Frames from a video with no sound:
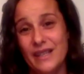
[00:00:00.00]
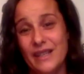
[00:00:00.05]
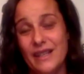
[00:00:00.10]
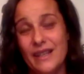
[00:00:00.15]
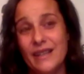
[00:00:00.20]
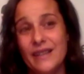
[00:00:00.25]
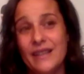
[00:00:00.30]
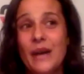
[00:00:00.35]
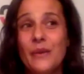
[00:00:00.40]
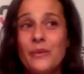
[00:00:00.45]

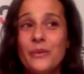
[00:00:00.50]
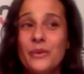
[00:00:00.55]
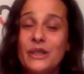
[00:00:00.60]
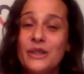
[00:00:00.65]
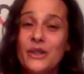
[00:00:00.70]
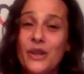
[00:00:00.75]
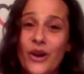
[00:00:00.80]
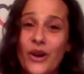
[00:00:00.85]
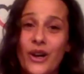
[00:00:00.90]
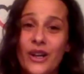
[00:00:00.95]
that would
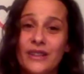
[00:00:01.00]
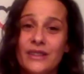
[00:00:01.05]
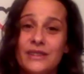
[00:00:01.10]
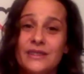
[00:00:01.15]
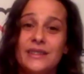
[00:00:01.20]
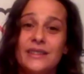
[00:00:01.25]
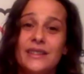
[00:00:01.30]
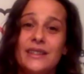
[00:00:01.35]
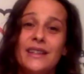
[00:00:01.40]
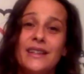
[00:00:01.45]

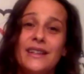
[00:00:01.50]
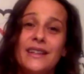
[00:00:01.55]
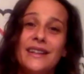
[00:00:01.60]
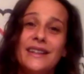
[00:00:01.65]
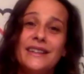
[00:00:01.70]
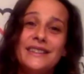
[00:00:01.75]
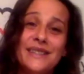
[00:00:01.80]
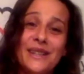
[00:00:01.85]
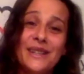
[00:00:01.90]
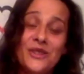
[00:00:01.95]
cause
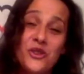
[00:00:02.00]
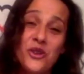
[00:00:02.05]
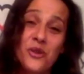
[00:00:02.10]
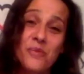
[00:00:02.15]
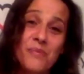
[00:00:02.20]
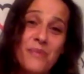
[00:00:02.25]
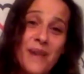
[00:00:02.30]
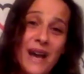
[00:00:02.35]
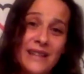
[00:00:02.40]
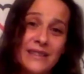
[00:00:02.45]
such a
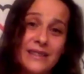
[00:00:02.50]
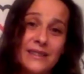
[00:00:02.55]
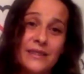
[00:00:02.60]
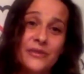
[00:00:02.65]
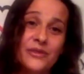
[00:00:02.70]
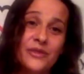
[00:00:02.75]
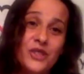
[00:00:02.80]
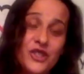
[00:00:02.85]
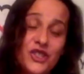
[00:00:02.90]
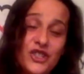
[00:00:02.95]

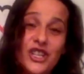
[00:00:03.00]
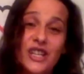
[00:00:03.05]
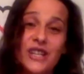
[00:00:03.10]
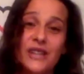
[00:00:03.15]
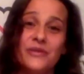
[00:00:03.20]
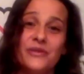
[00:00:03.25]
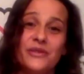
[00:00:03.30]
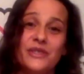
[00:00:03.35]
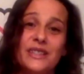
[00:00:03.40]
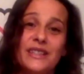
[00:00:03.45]
massive shift,